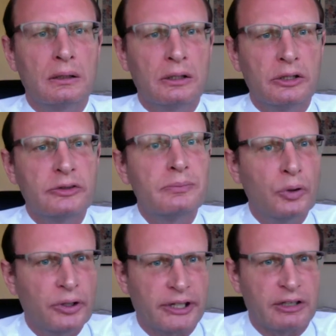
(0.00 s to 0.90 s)
Good
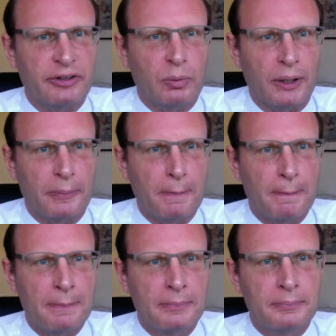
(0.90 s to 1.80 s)
morning, everyone.
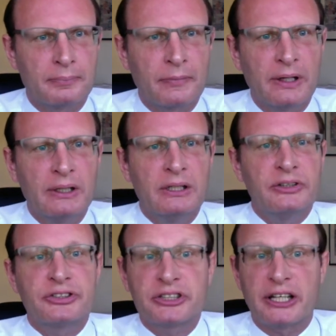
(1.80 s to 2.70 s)

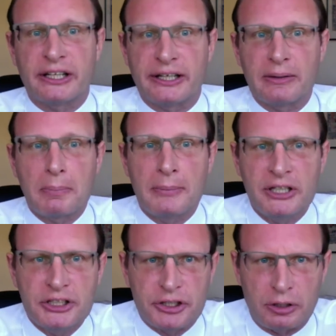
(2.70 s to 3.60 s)
Today,
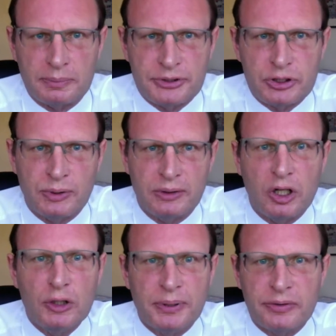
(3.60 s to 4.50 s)
many shops will
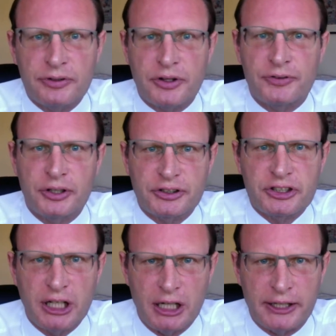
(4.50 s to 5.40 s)
open for the first
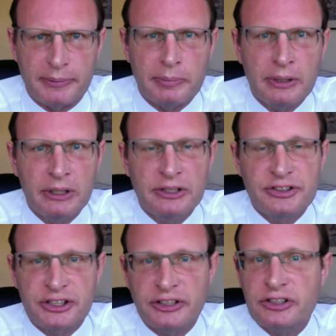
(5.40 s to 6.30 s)
time
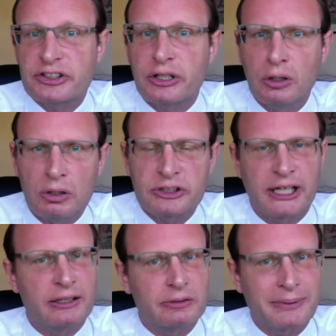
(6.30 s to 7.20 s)
since
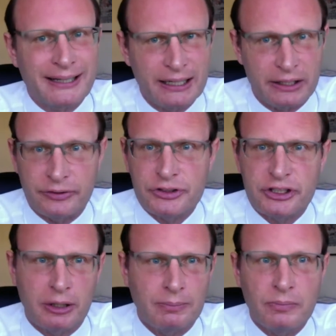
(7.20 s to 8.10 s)
lockdown began
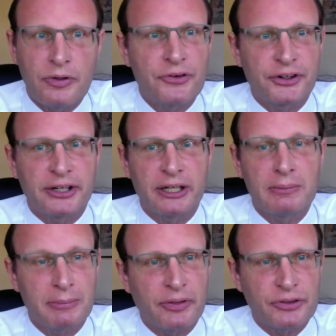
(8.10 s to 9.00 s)
some 3
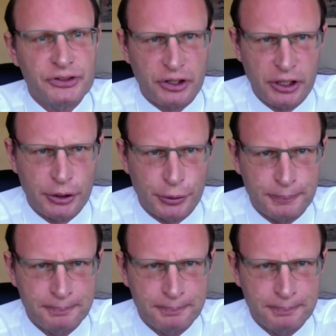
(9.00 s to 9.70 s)
months ago.